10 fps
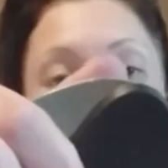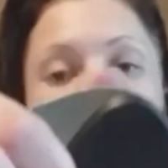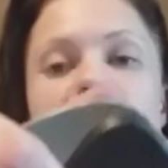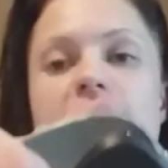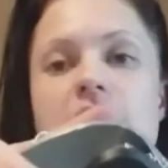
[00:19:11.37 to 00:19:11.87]
to
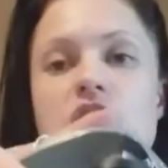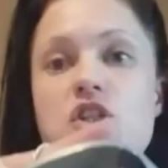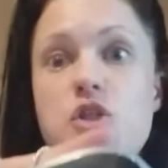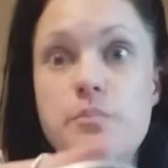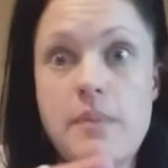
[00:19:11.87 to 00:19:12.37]
be fancy
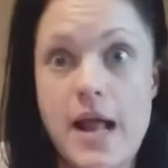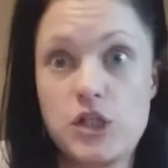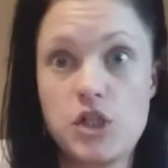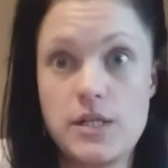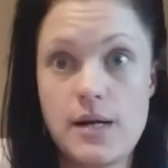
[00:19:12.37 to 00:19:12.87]

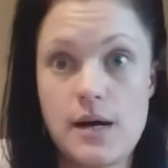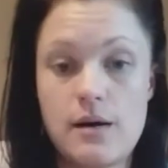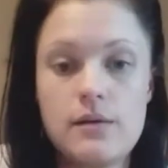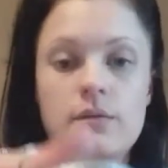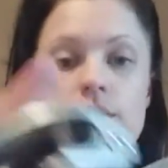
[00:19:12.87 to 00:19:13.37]
schmancy
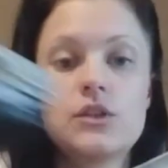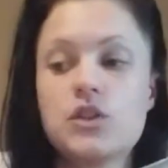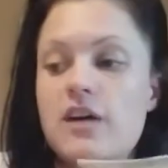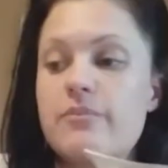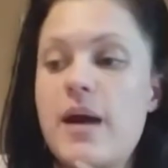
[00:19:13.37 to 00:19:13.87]
now.
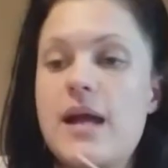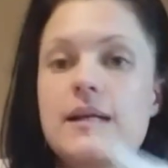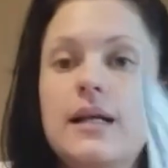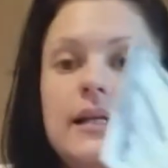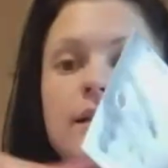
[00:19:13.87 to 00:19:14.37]
So I've
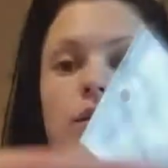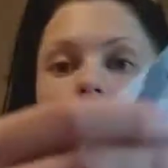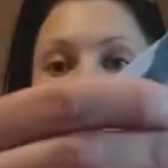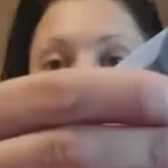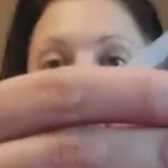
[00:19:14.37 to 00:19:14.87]
made a
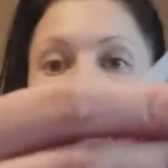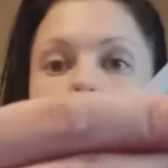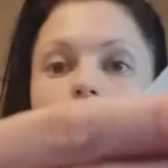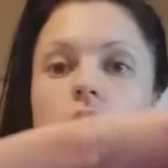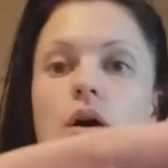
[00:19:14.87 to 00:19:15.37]
little
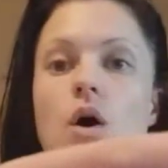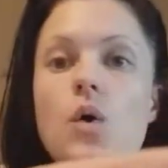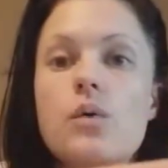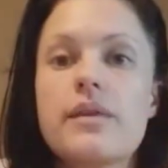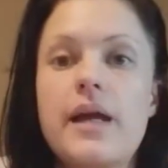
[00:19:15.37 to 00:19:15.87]

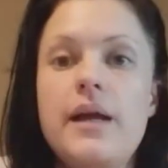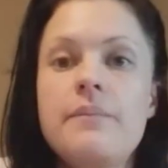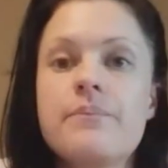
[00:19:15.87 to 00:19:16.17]
hole there.